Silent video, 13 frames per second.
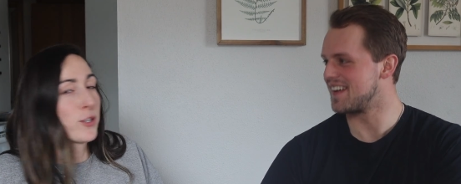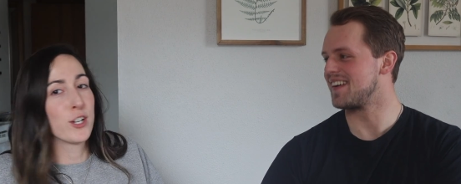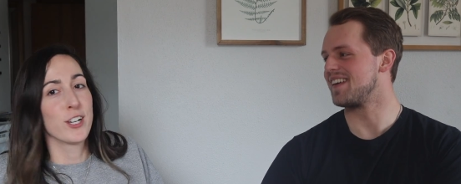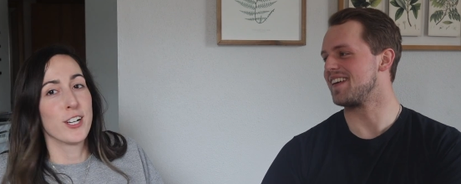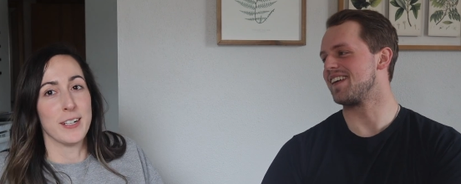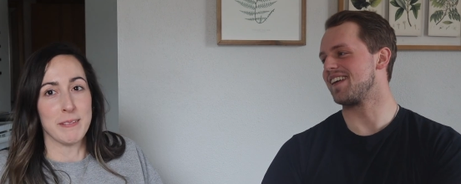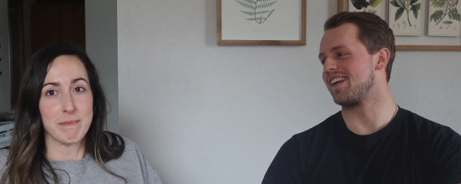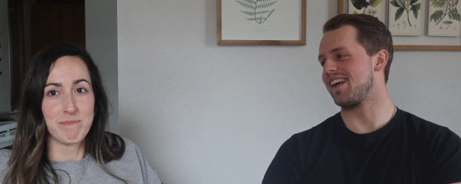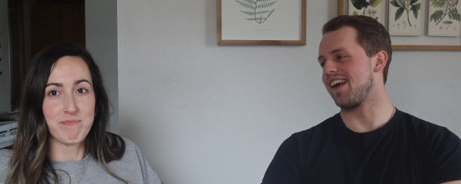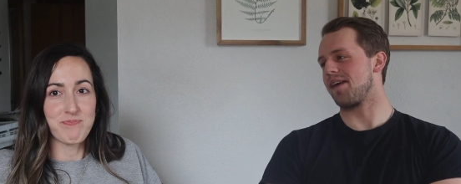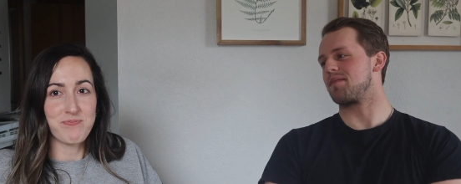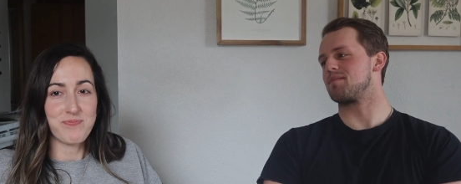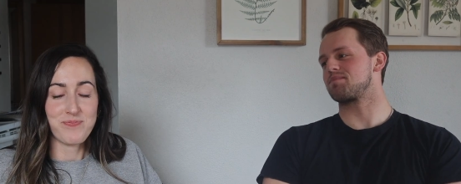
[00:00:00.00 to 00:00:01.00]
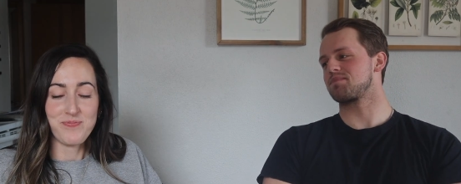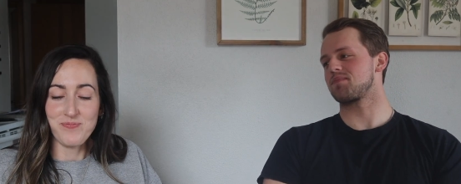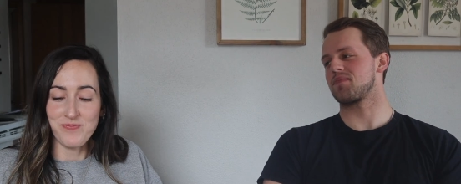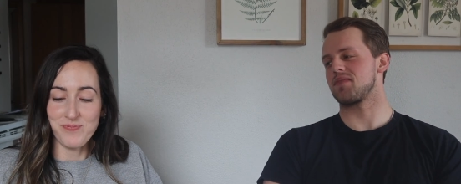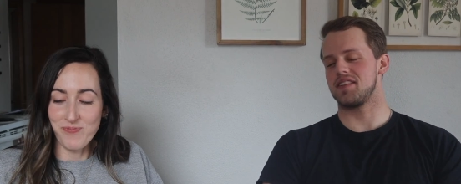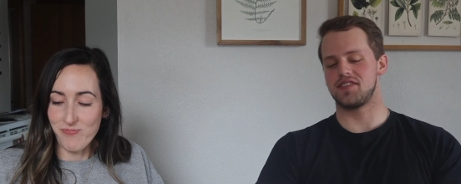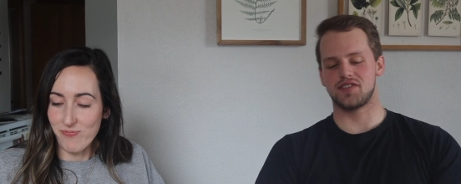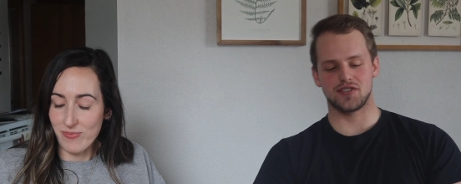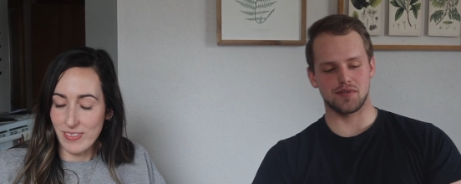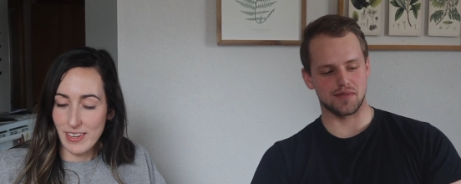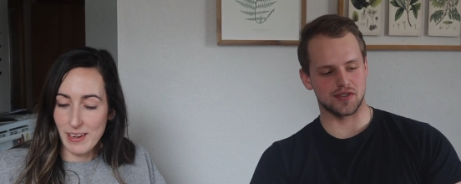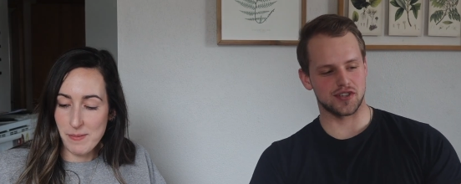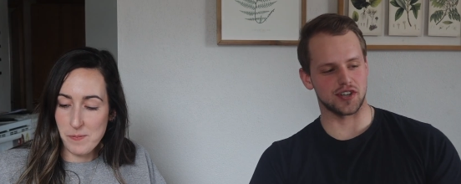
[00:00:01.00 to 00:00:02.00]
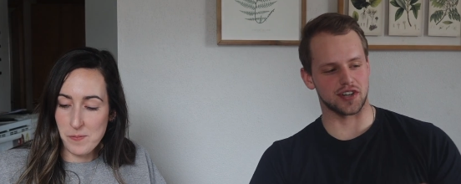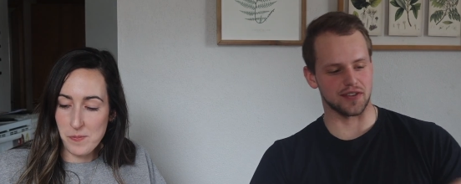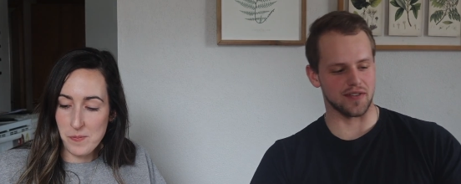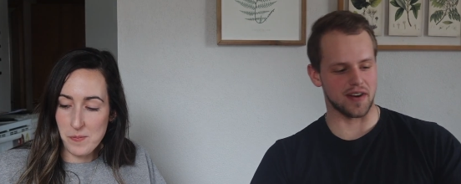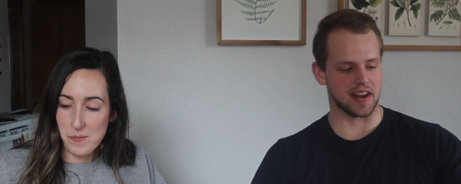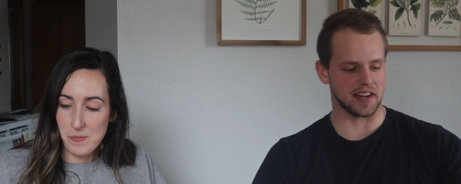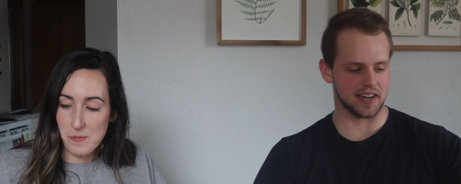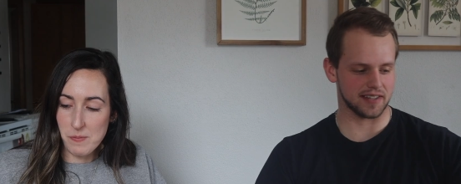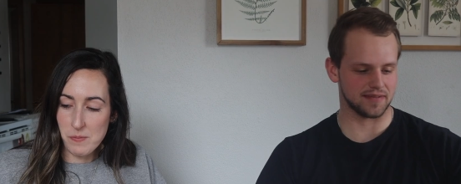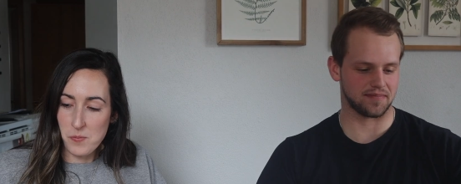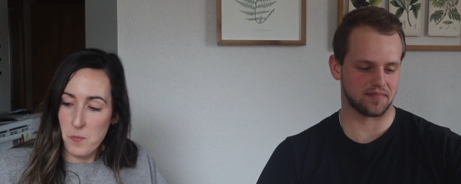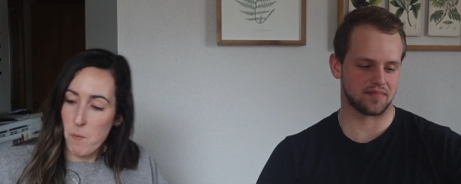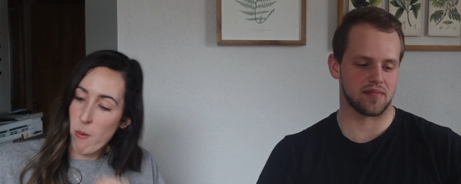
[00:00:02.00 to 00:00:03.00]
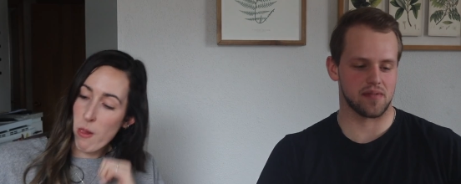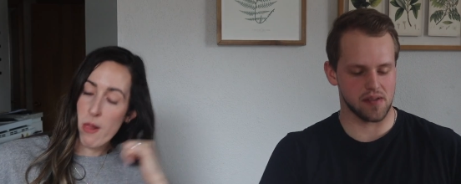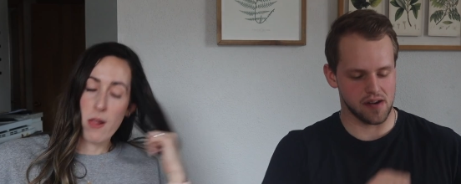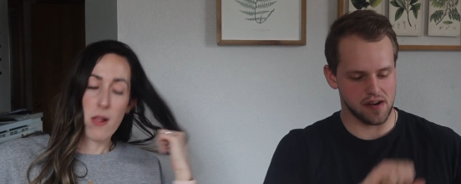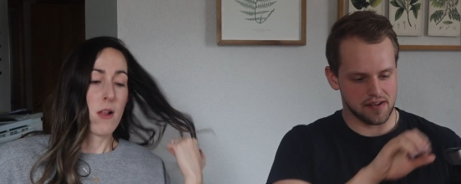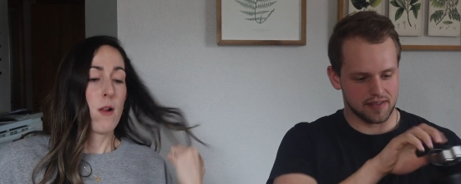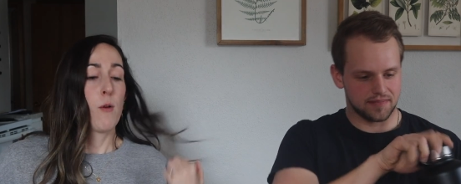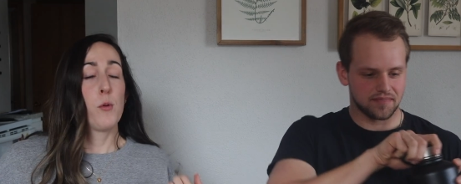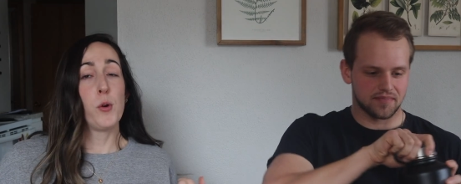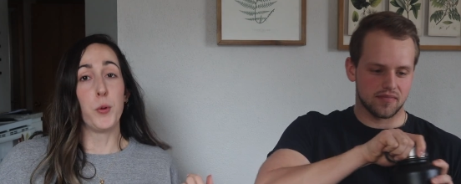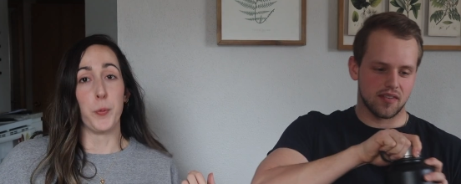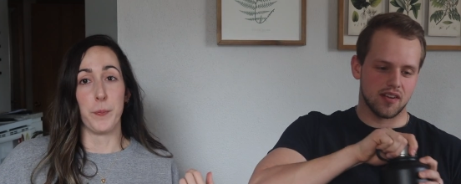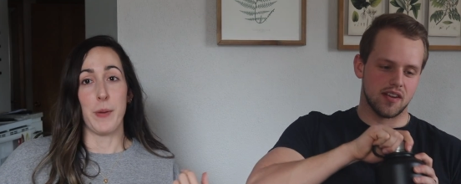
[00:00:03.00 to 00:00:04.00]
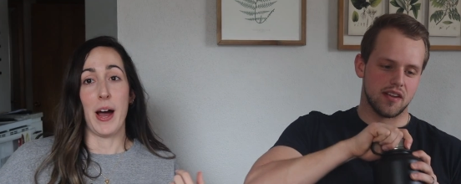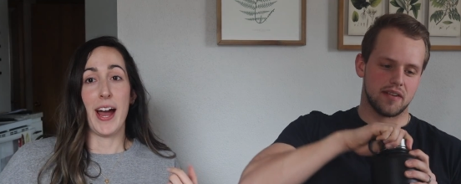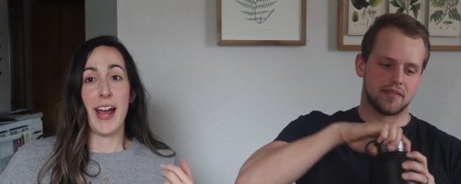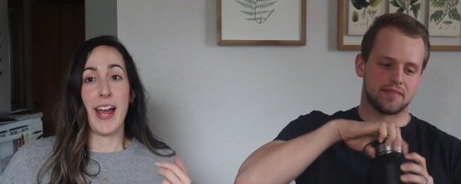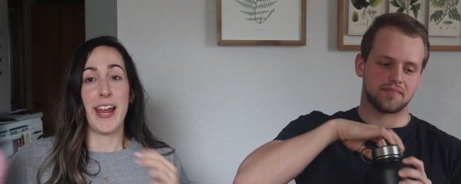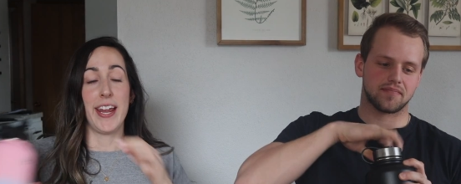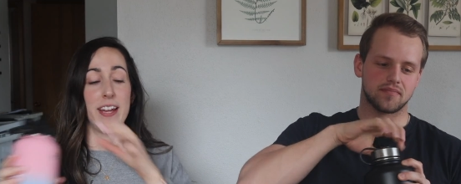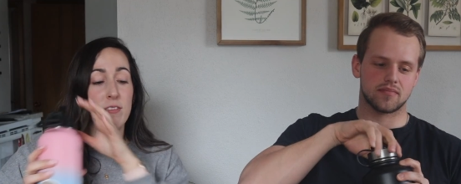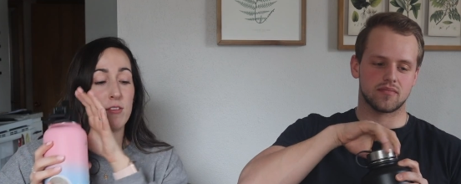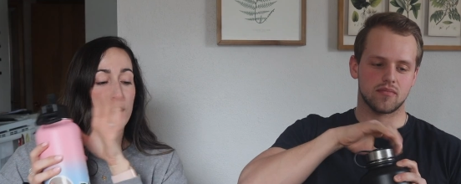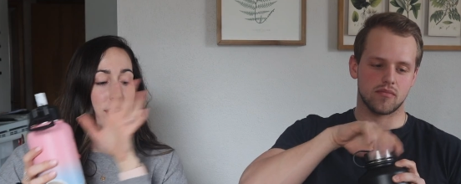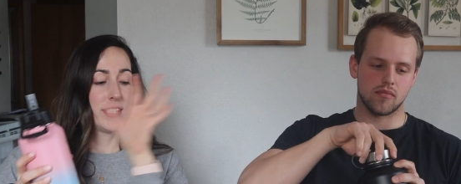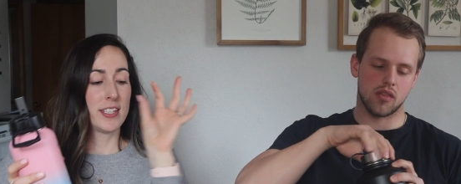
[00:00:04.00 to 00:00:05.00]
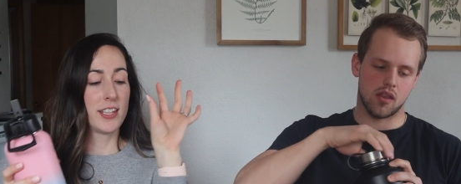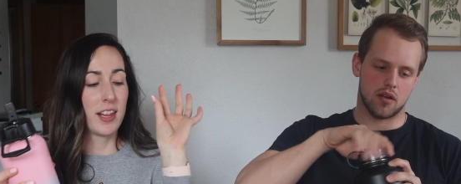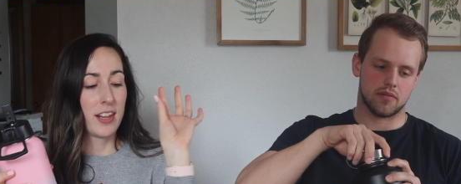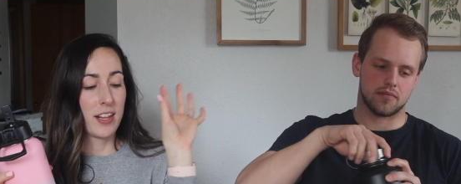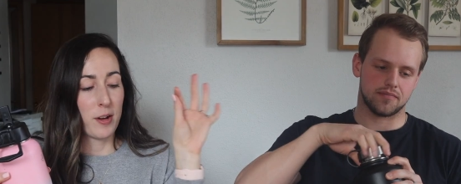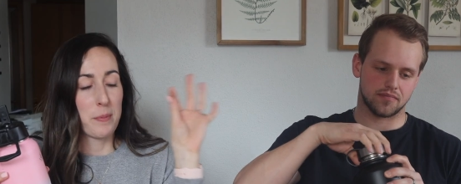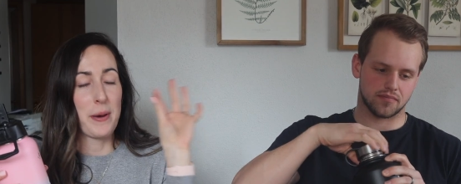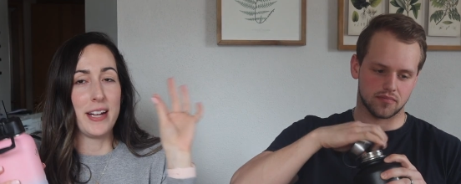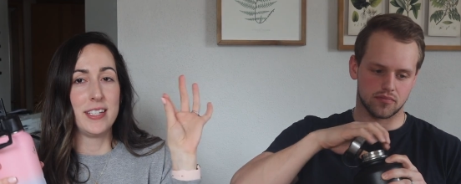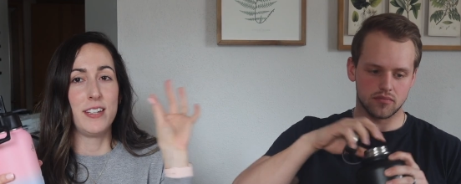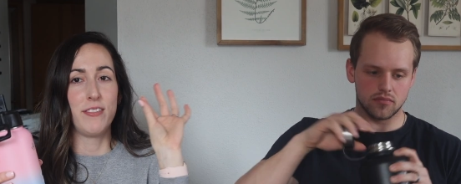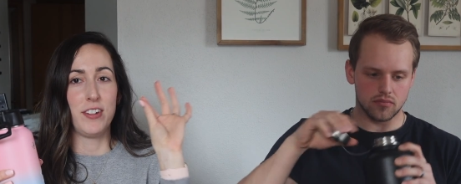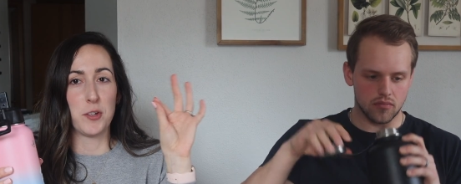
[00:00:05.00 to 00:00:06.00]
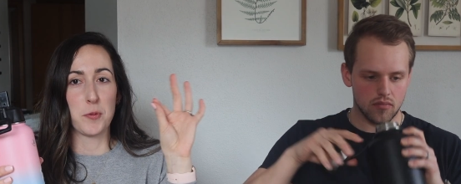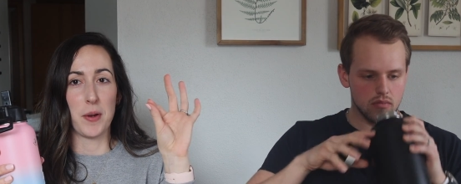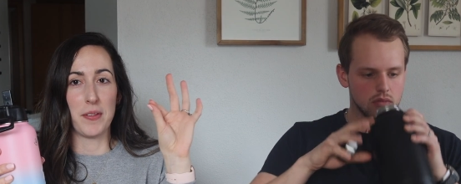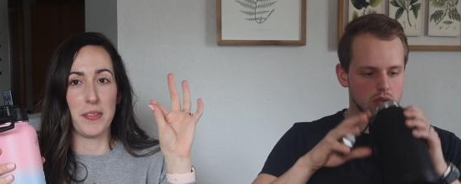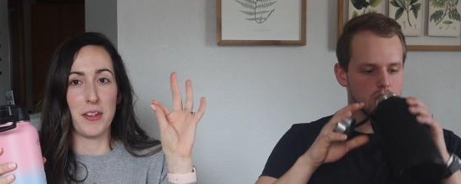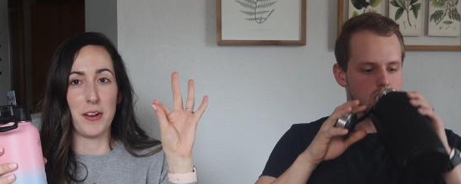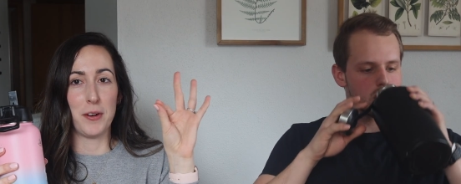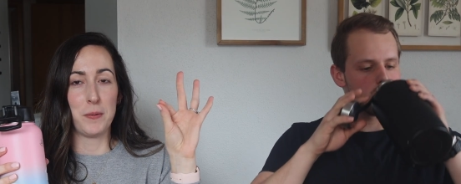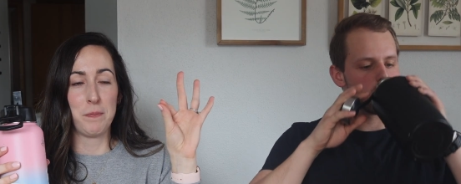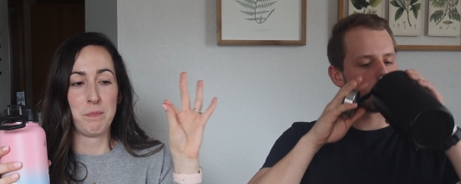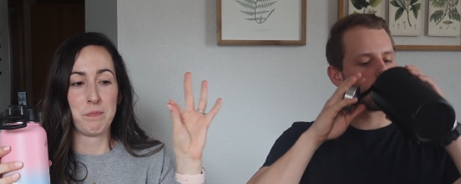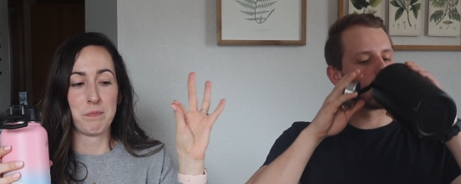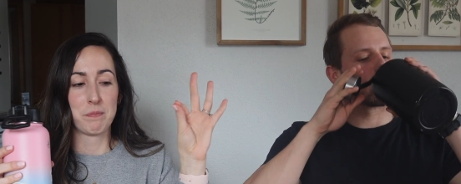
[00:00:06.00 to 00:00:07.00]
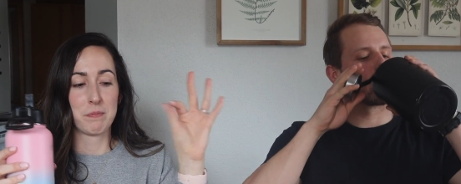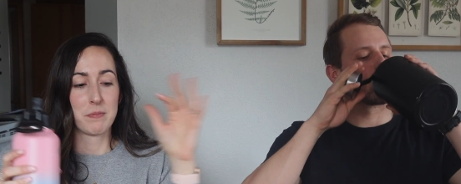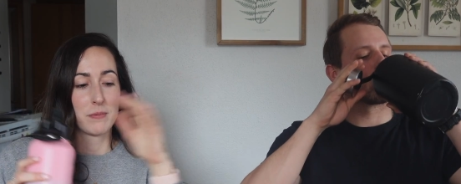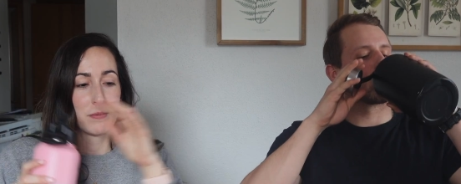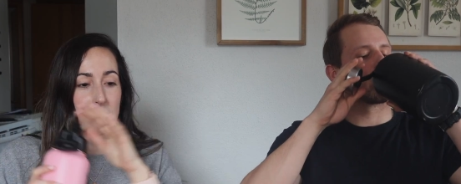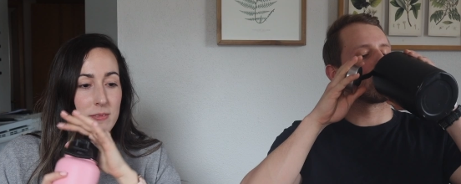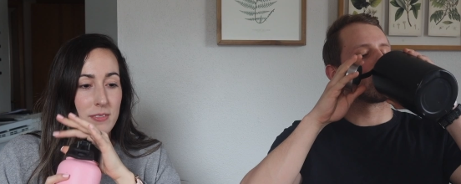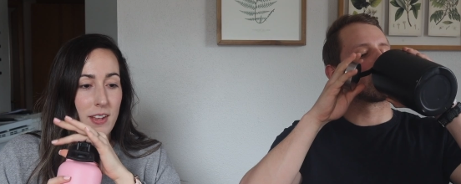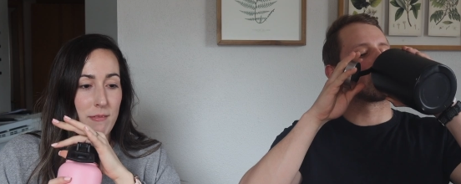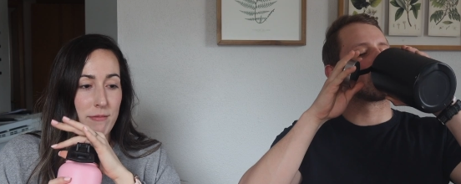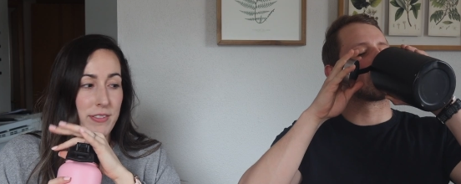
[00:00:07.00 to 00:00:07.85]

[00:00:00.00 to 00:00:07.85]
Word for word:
Speaker 1: sugar. It's super sugar ranking.
Speaker 2: Whew, I, just the little bites of each one though, I'm